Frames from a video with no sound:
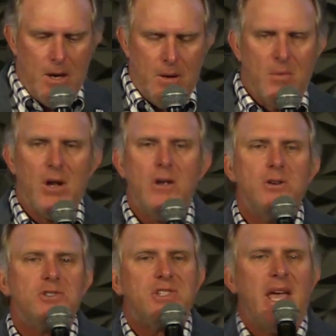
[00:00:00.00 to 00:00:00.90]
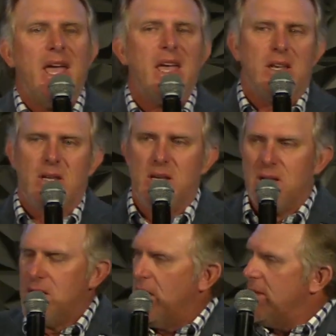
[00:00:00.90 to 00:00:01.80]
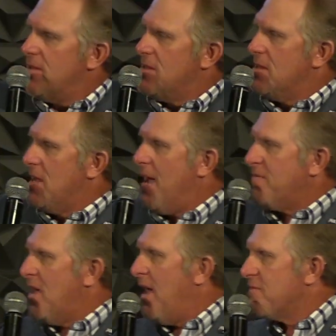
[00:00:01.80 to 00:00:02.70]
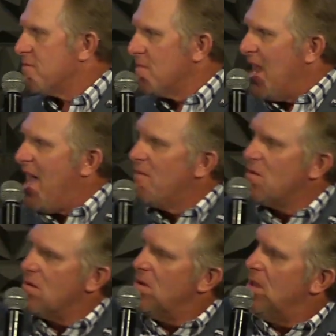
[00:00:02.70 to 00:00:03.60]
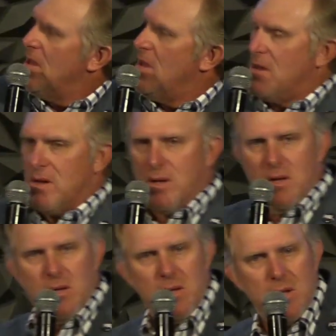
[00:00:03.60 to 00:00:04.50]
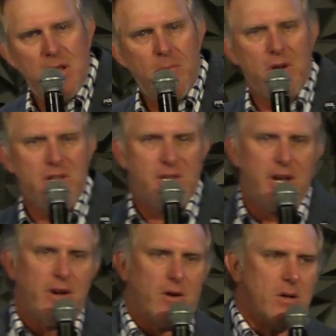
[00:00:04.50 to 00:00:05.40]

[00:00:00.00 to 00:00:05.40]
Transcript: But understand, you have to have some lateral liberties here.